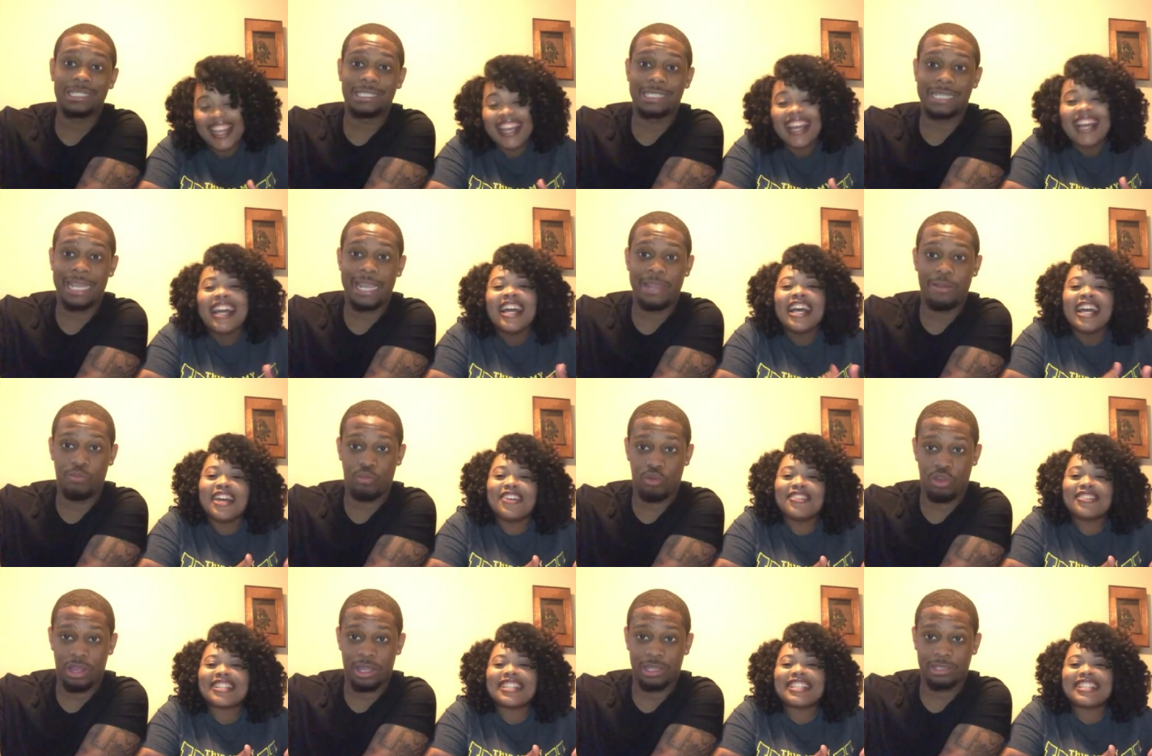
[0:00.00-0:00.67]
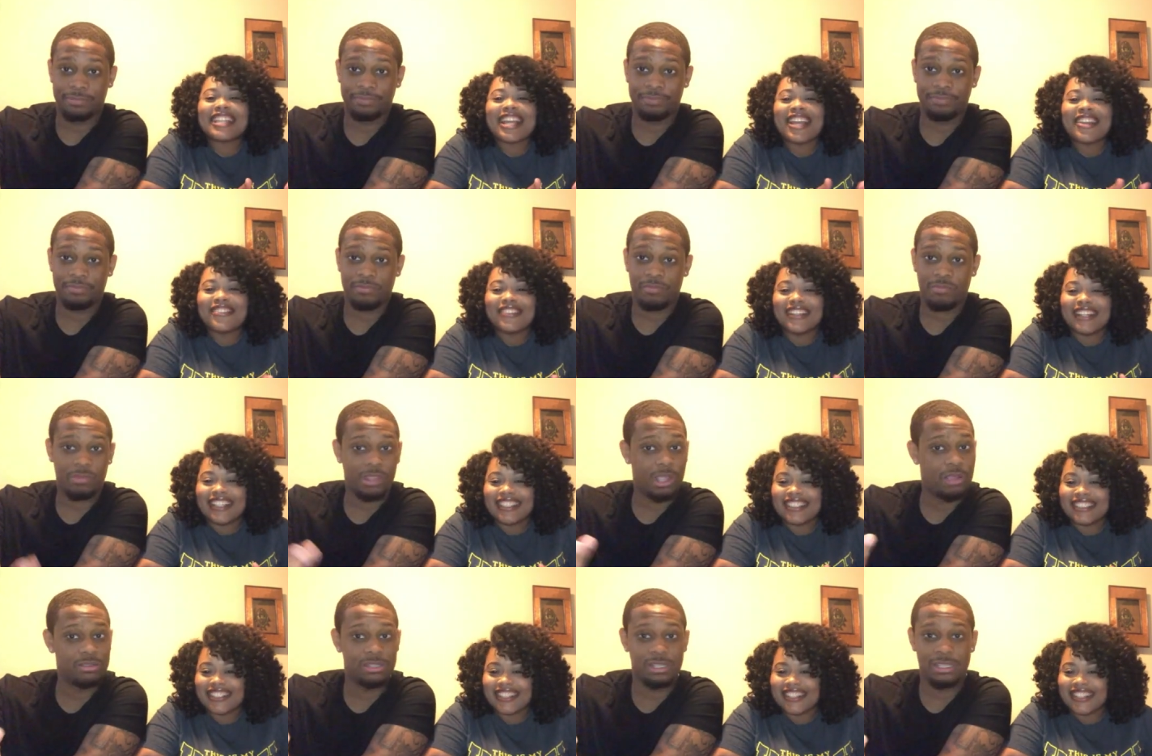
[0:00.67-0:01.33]
Speaker 1: it was the same it one. It was the
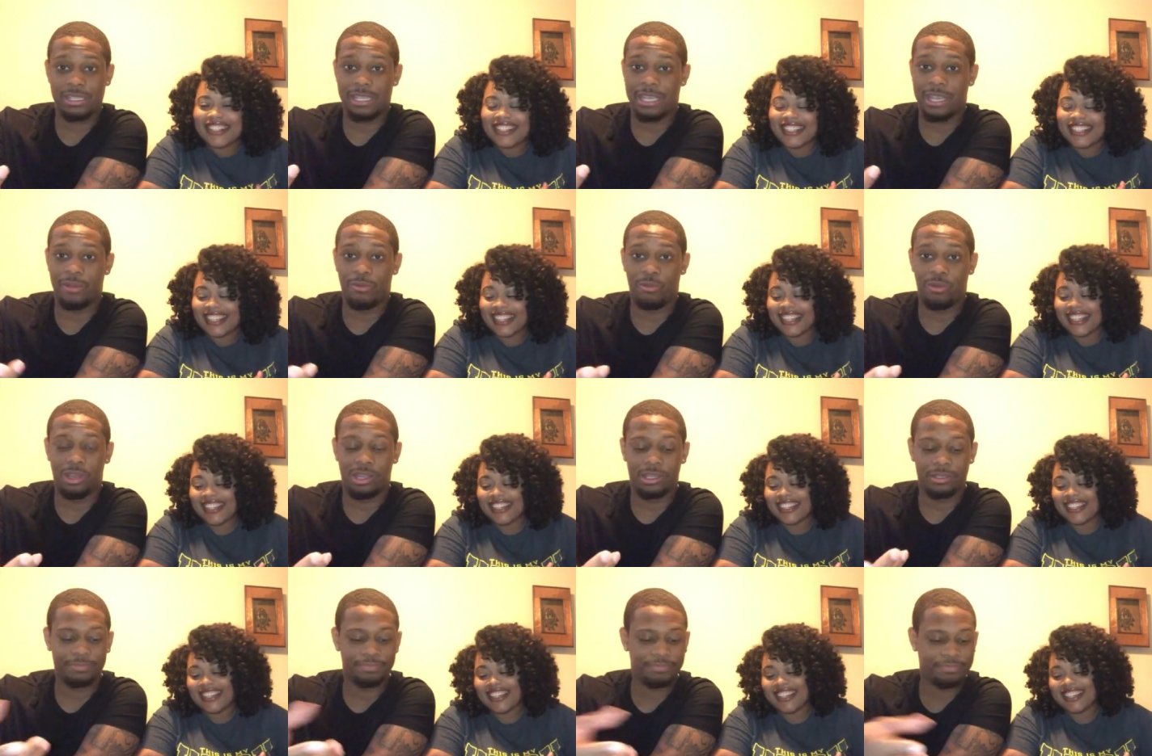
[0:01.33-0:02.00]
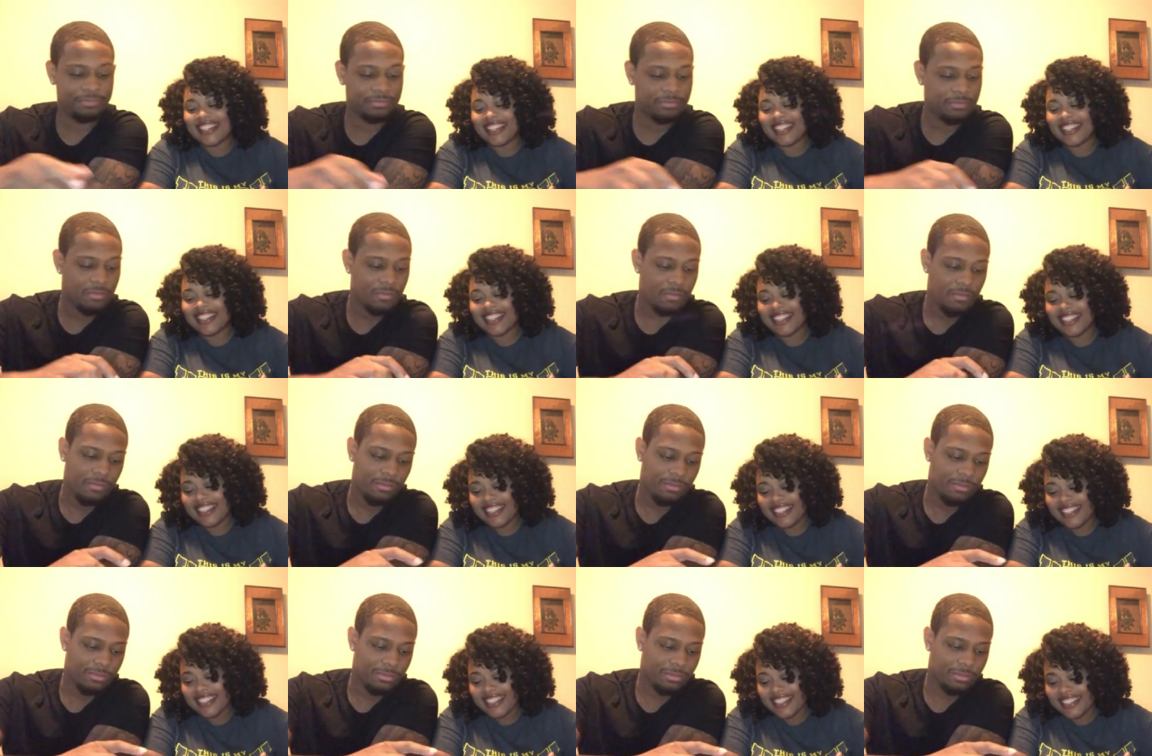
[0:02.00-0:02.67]
same one, so go ahead. One. go ahead, go
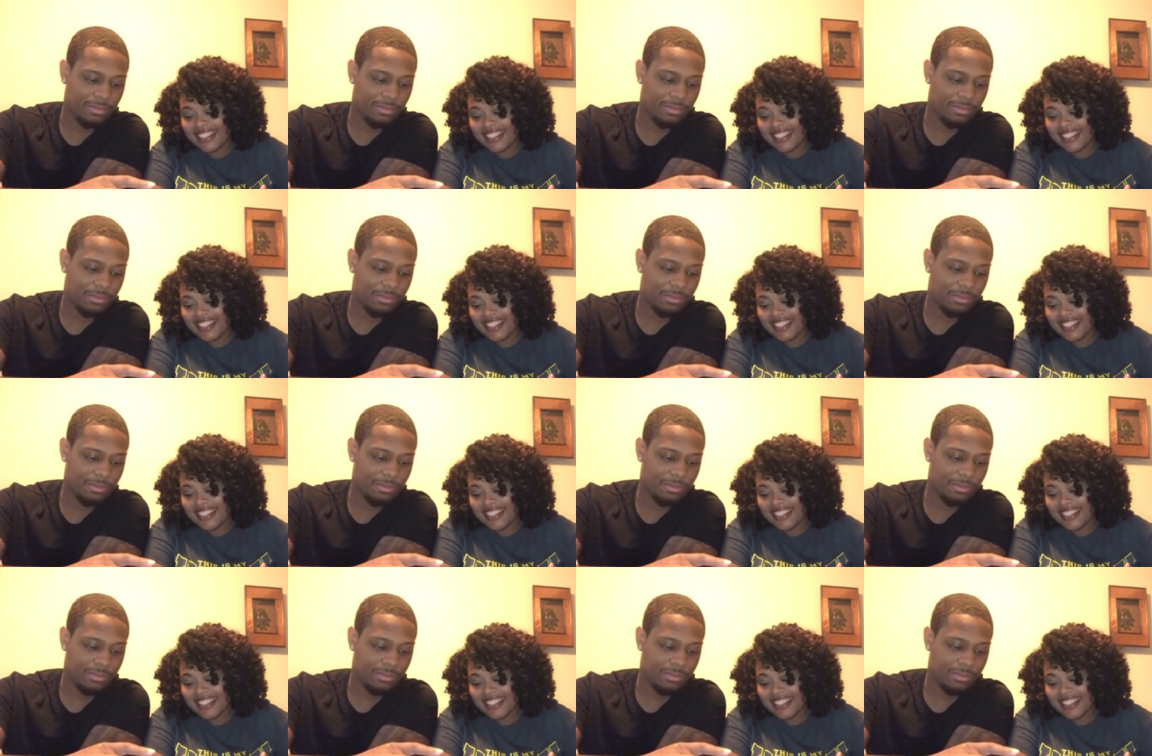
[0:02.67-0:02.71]
ahead.